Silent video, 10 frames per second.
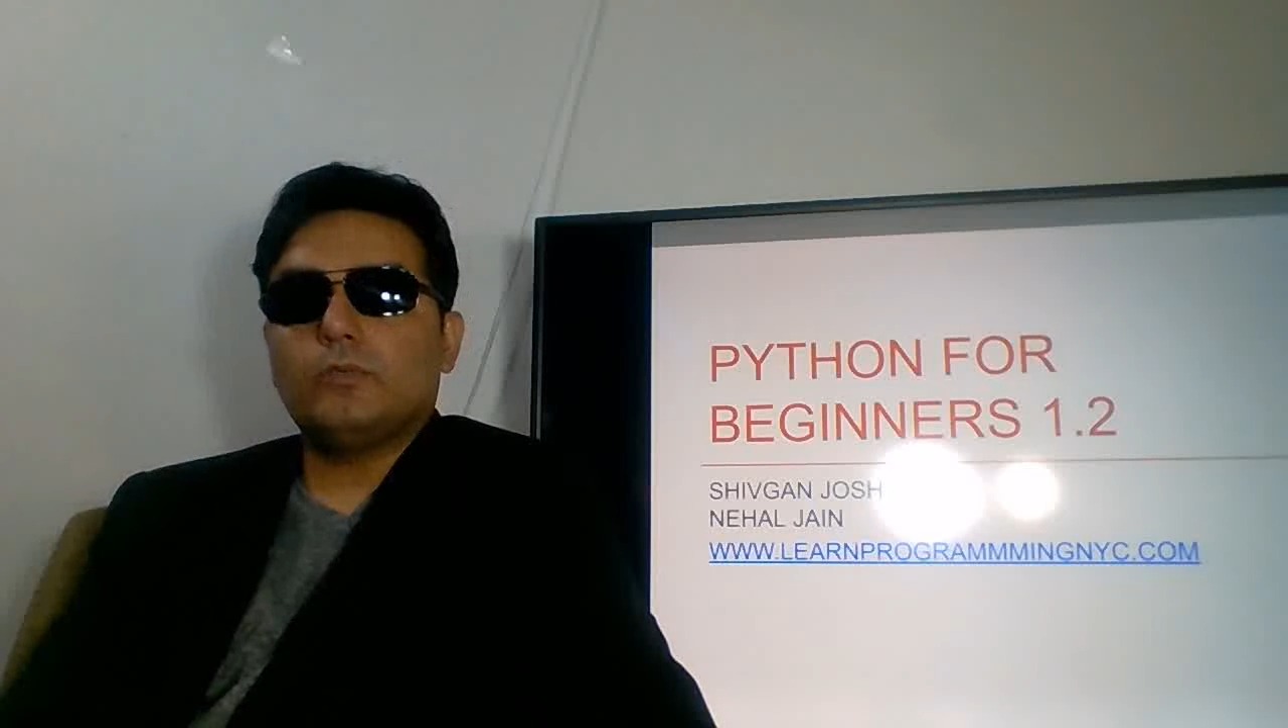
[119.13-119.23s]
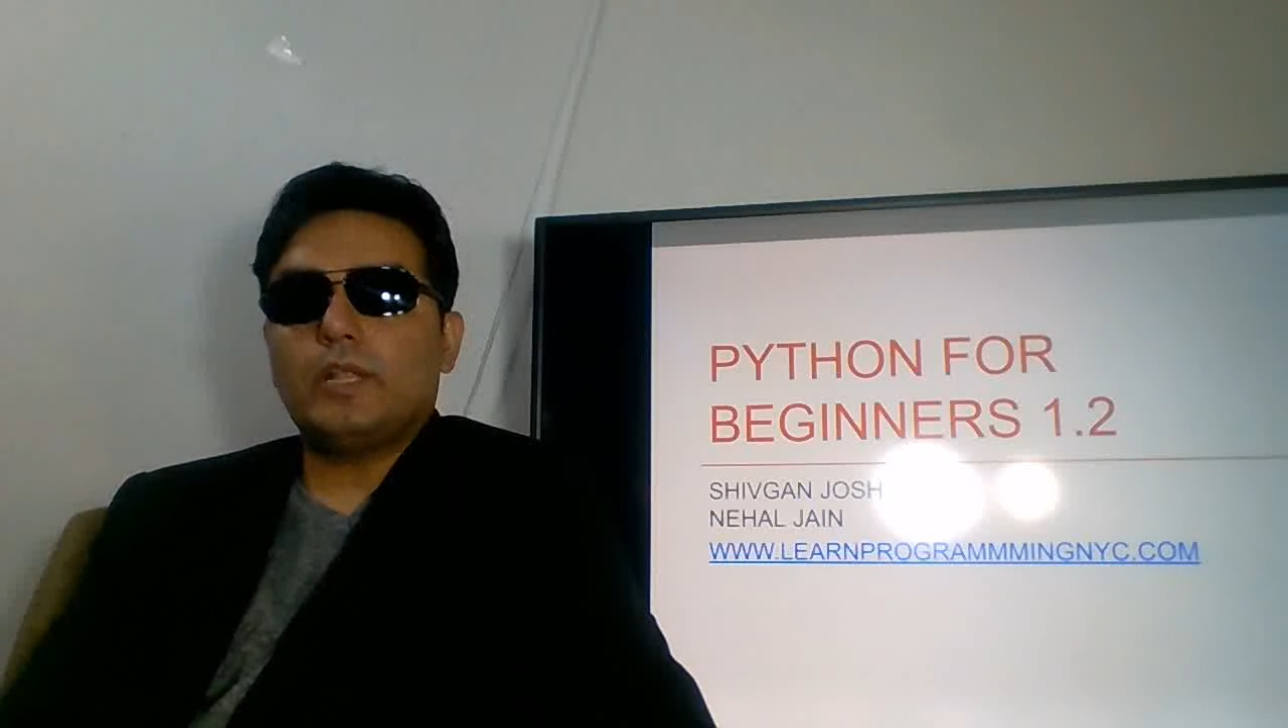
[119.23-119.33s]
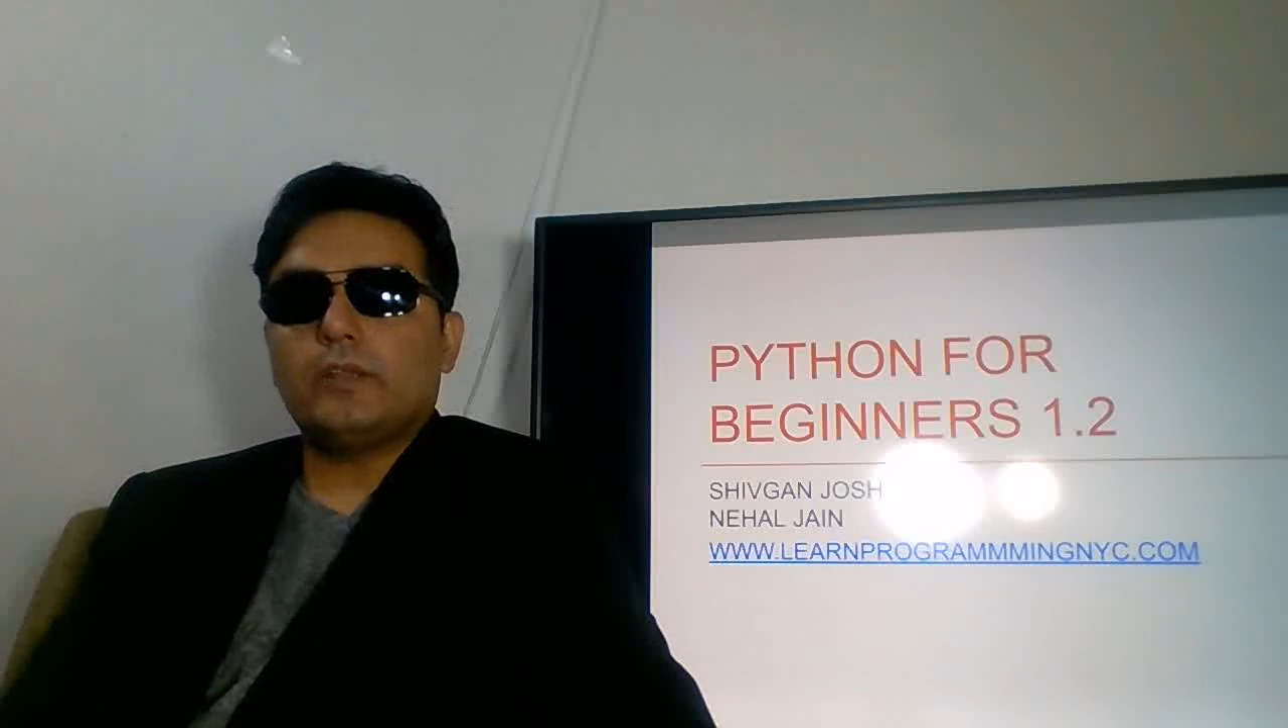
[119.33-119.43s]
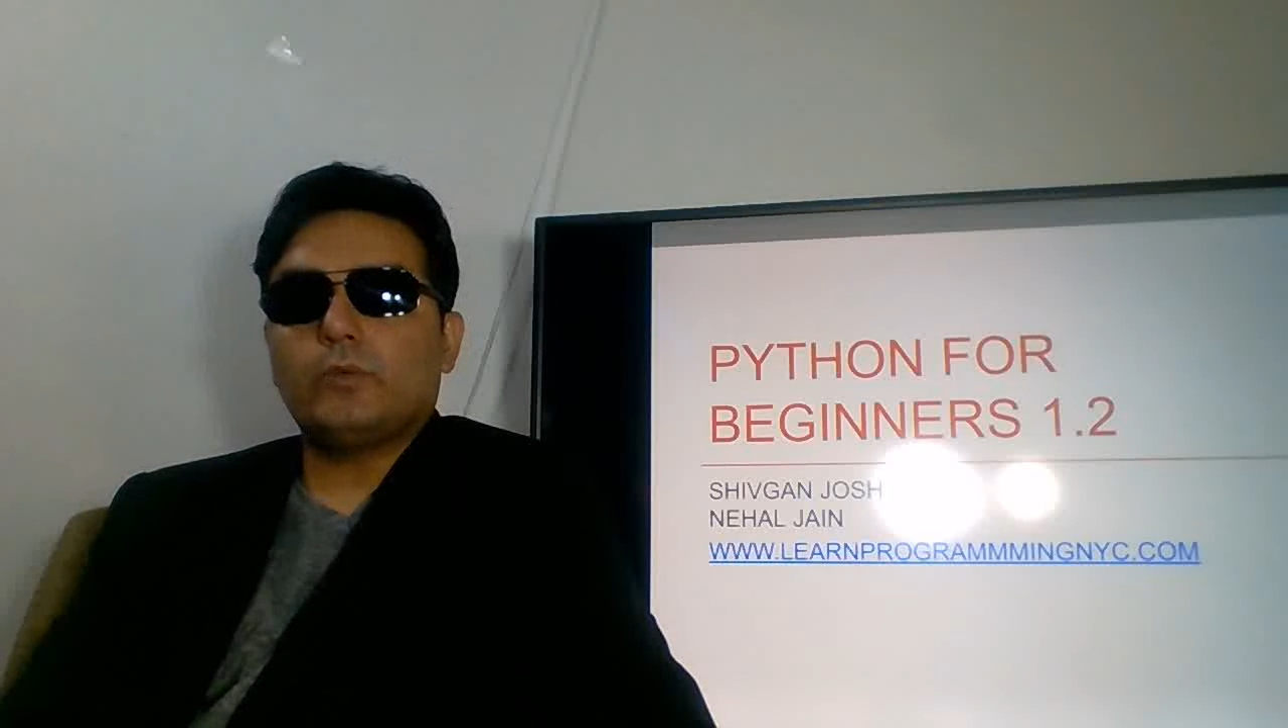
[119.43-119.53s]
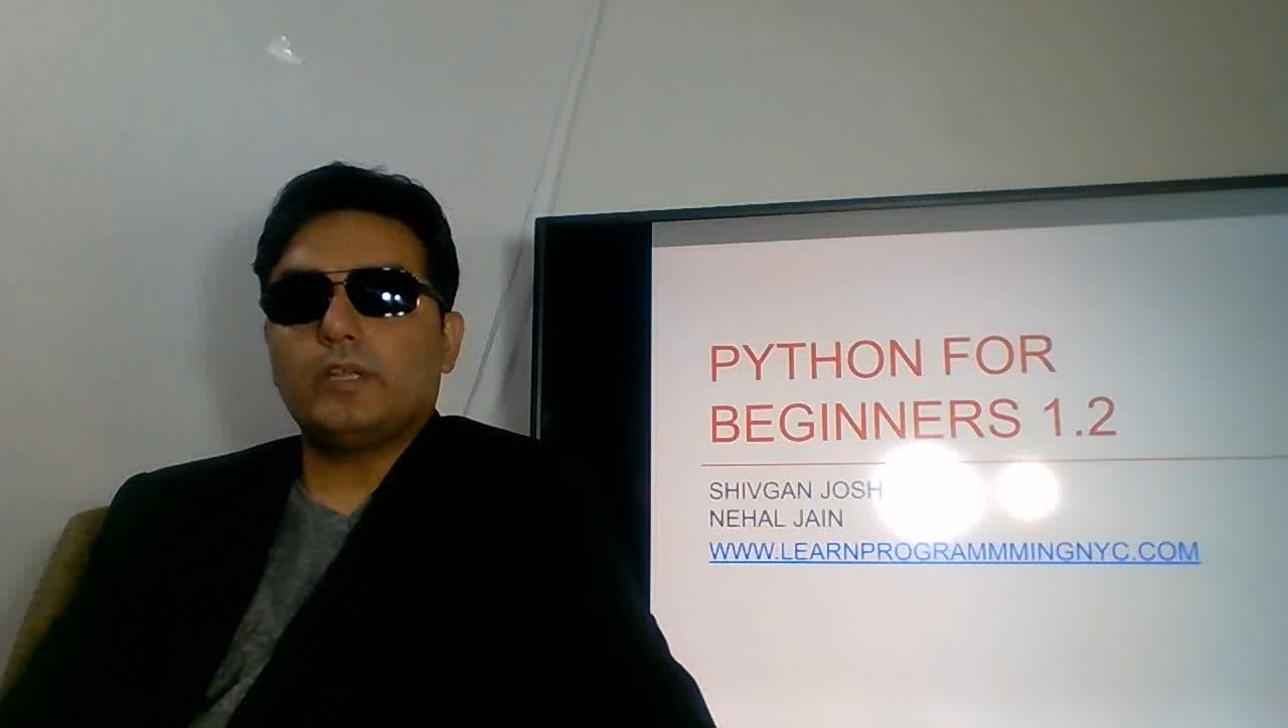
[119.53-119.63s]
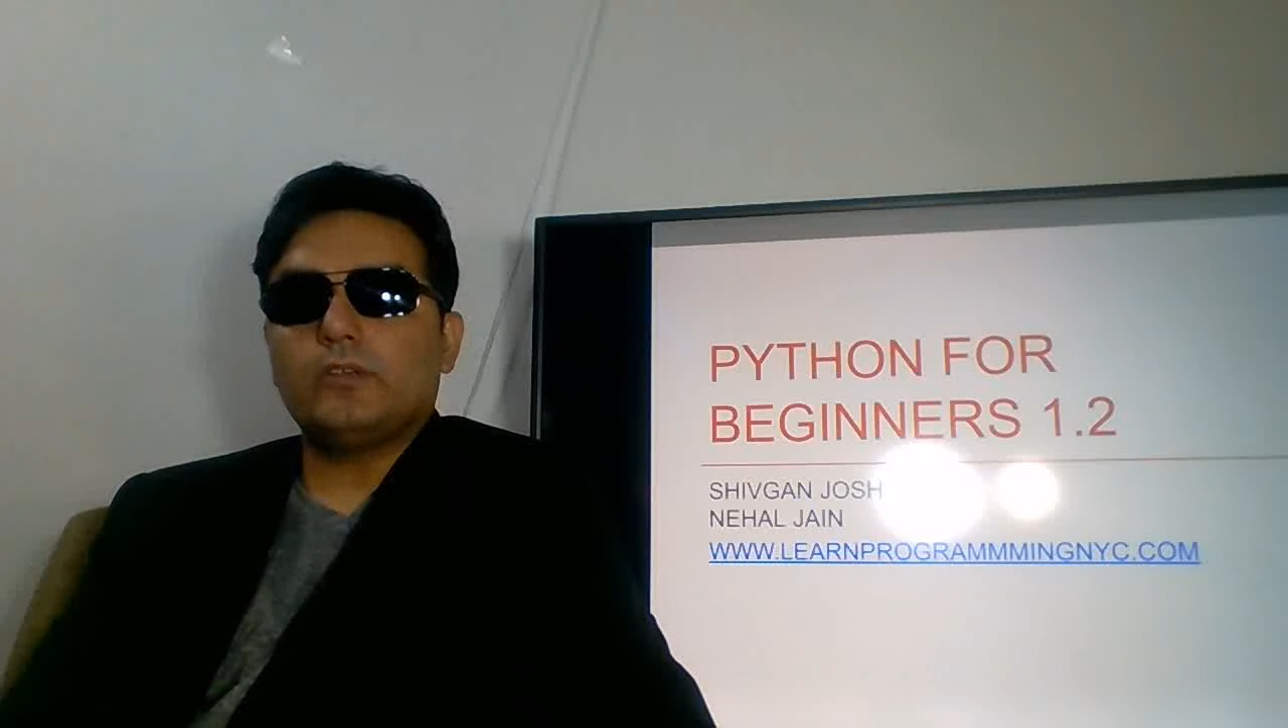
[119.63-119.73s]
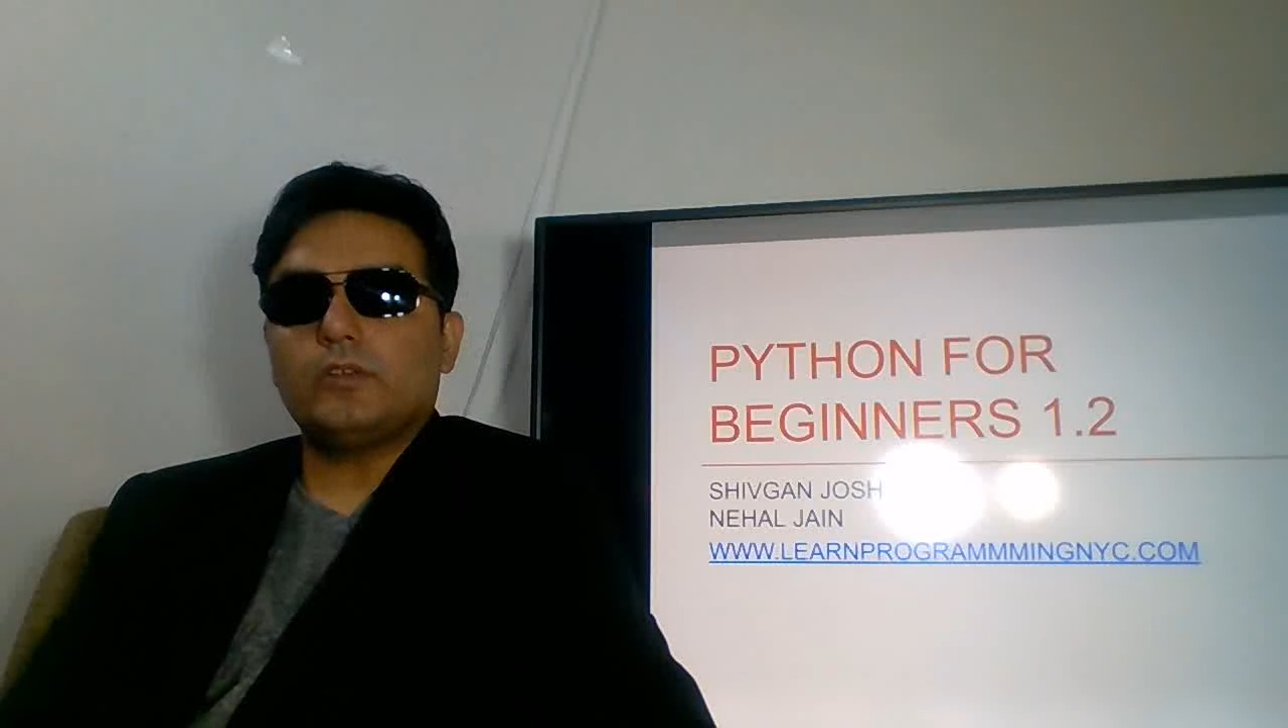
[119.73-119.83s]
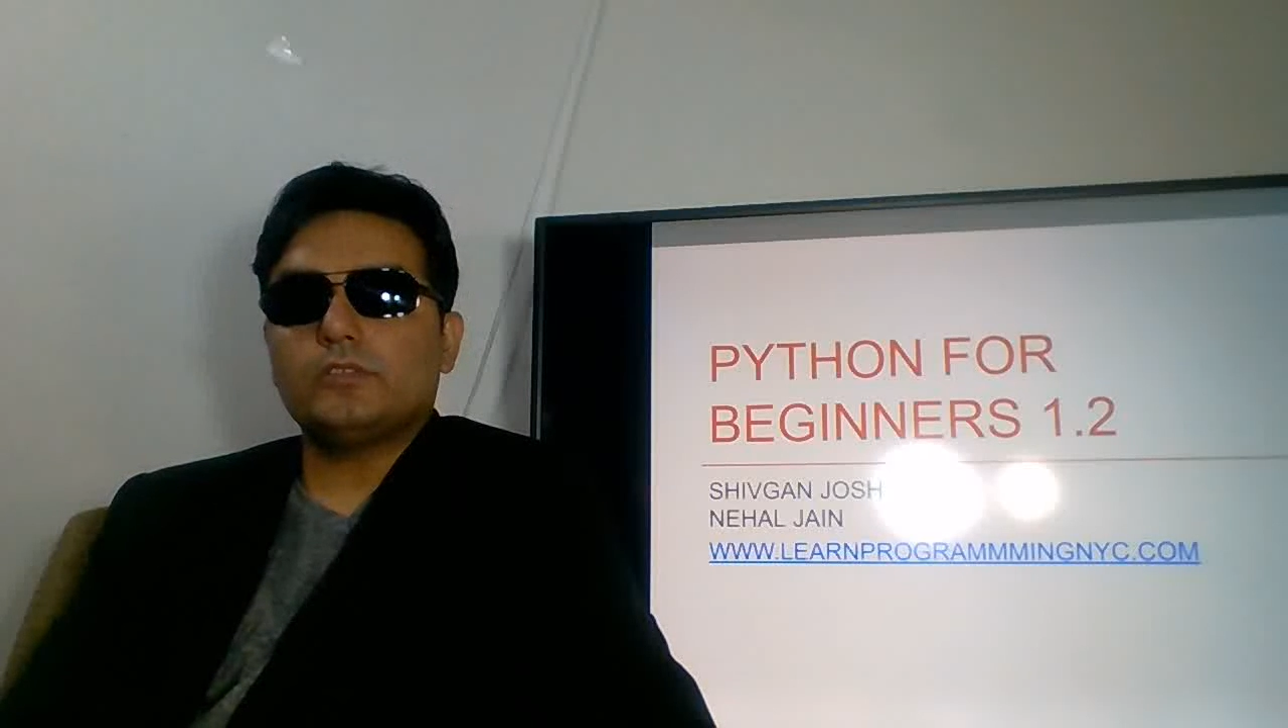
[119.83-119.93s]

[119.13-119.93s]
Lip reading: This is a very quick